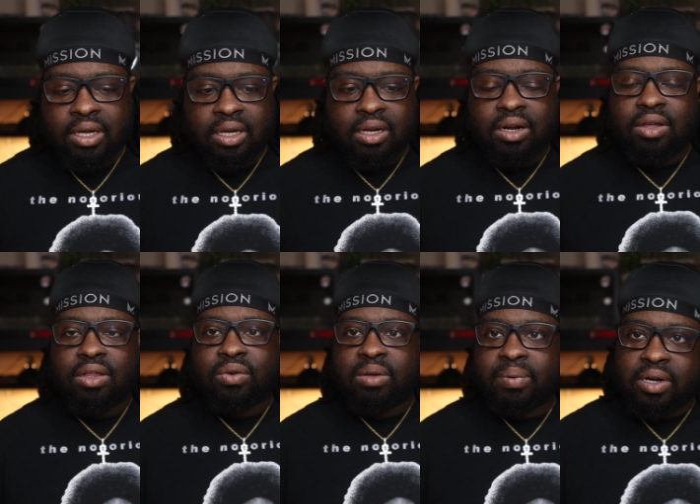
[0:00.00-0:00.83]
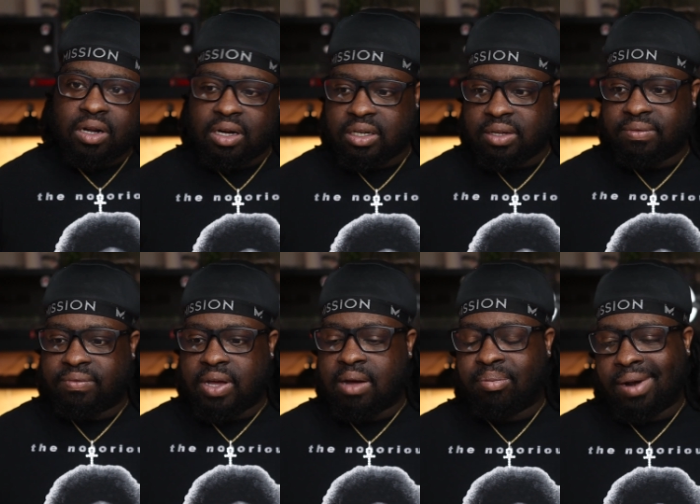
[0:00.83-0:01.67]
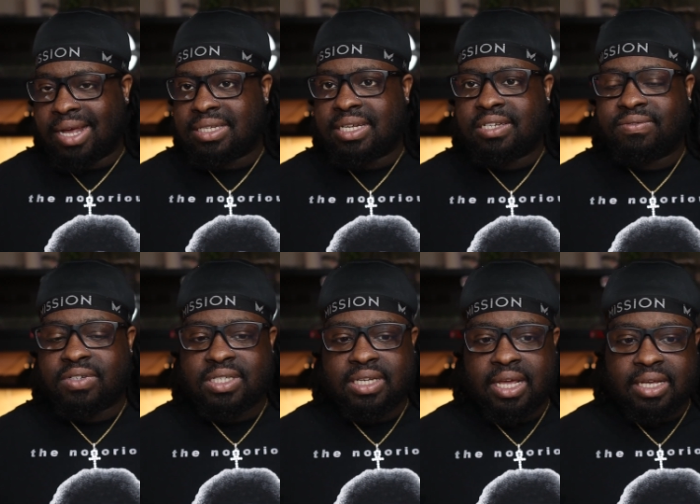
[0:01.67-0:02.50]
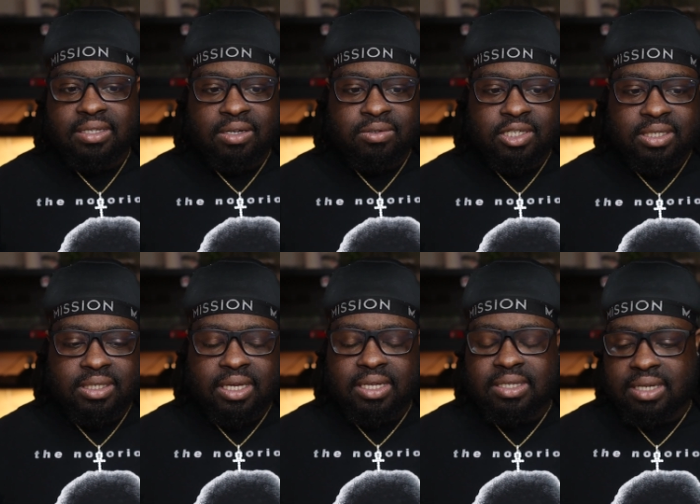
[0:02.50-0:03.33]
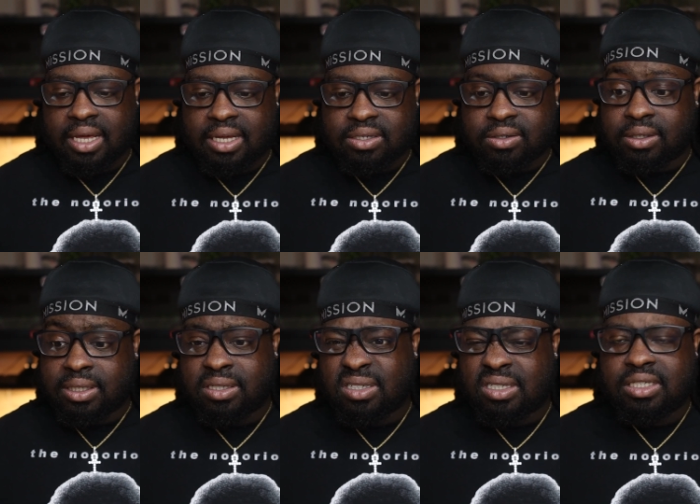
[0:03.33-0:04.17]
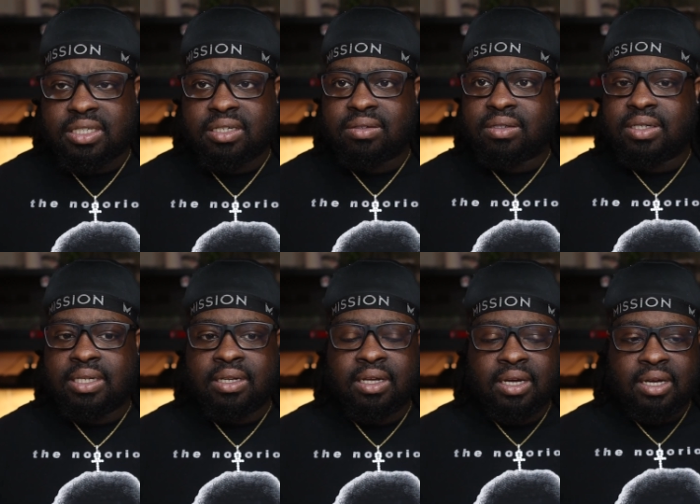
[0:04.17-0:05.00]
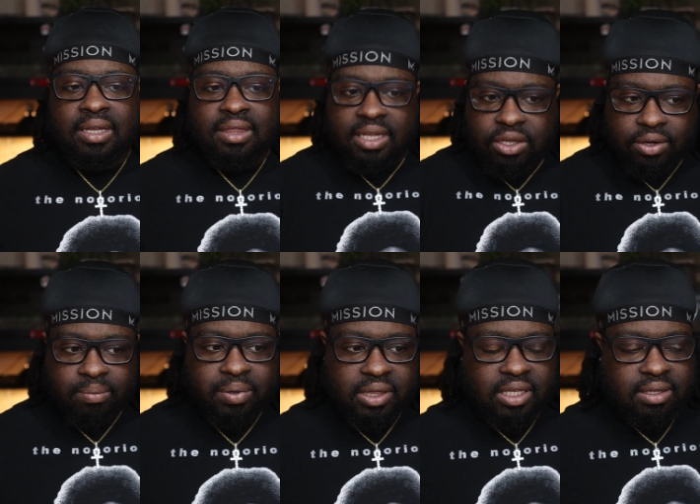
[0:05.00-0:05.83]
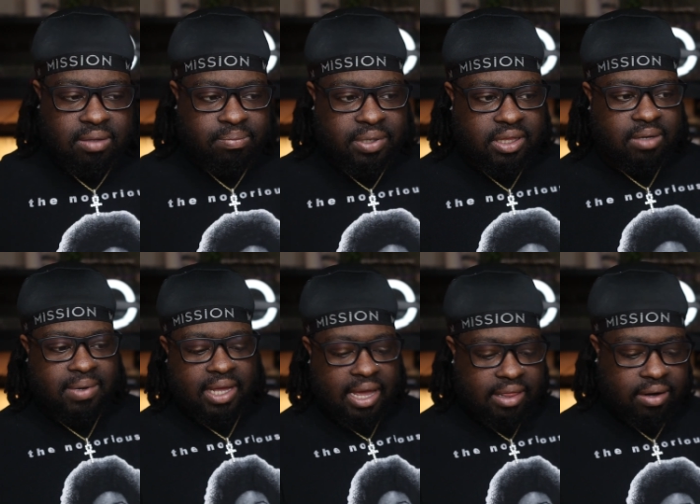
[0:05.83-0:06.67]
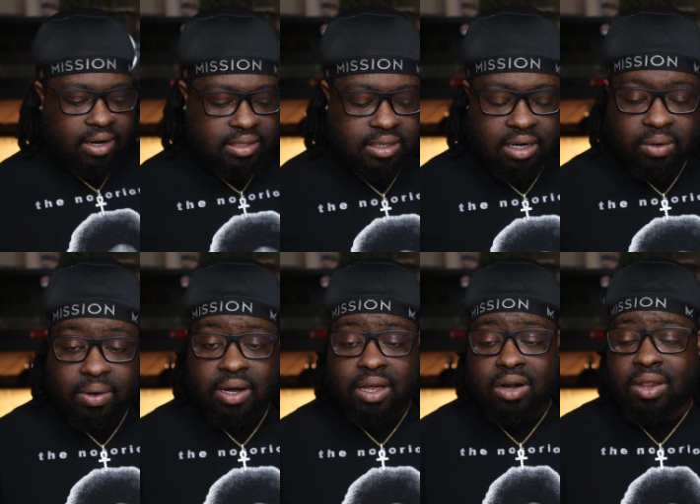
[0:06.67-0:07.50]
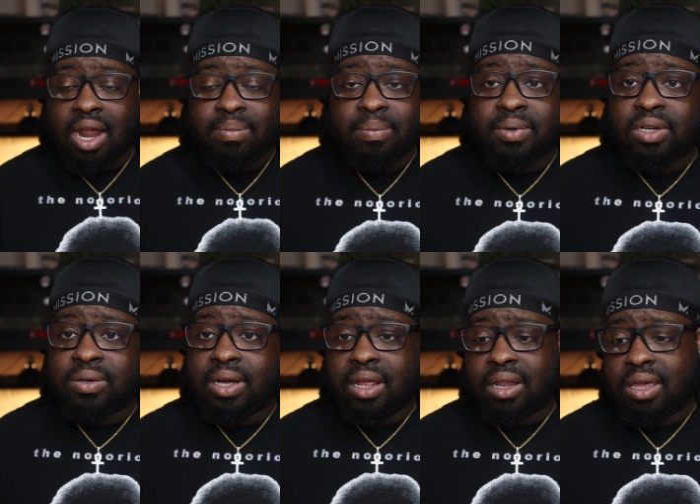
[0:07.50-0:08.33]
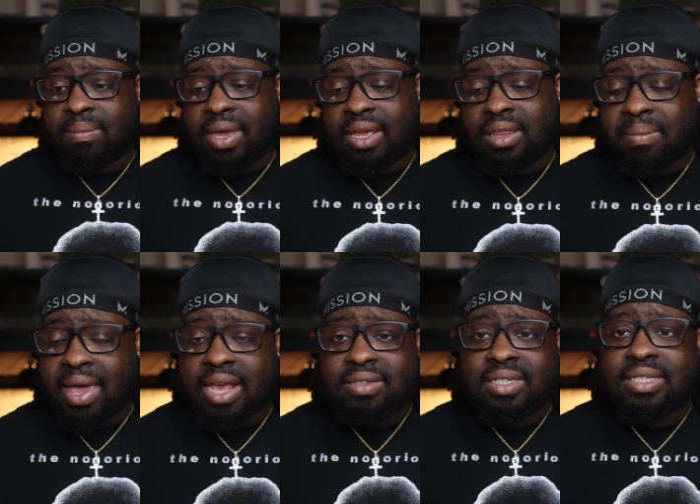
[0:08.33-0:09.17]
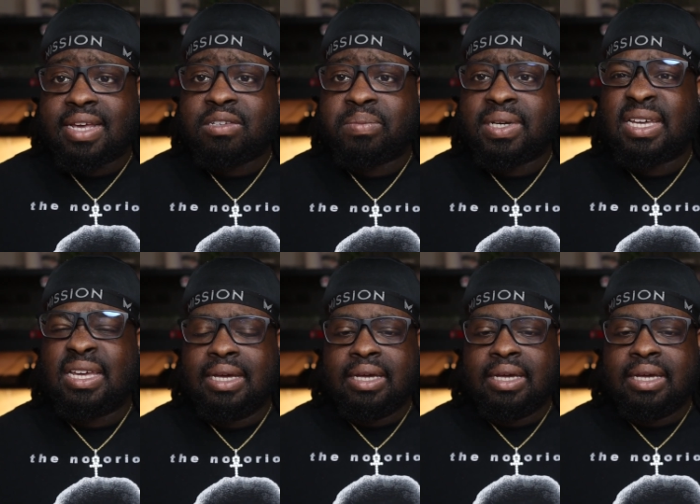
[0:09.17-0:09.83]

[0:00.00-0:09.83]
you know, the reproductive process for snakes. Don't just get snakes or lizards in general and think you can put them together and it's going to work. I know a lot of people do it, and they may have success, but